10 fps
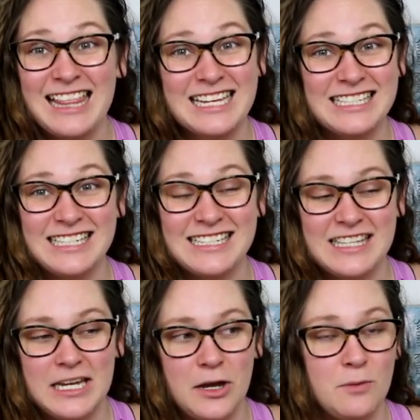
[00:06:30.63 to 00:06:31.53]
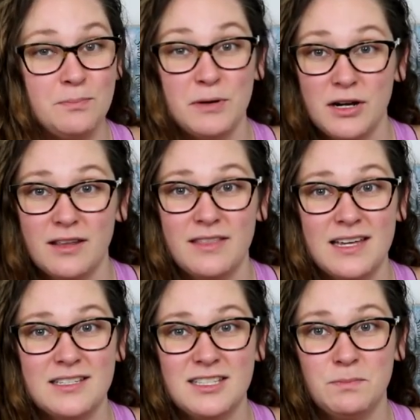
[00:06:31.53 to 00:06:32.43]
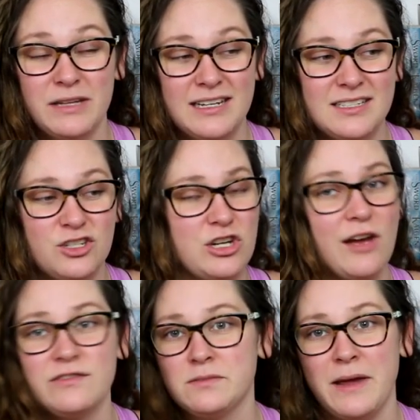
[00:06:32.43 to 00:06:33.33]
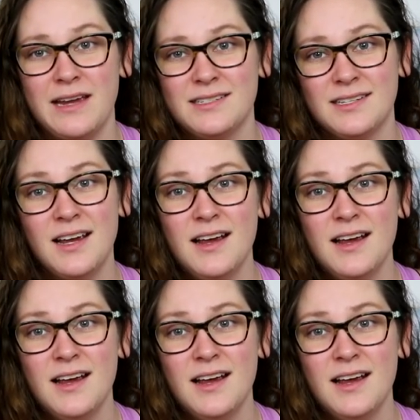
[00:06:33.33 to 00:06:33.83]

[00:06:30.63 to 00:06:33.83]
This is the book that split shelf space.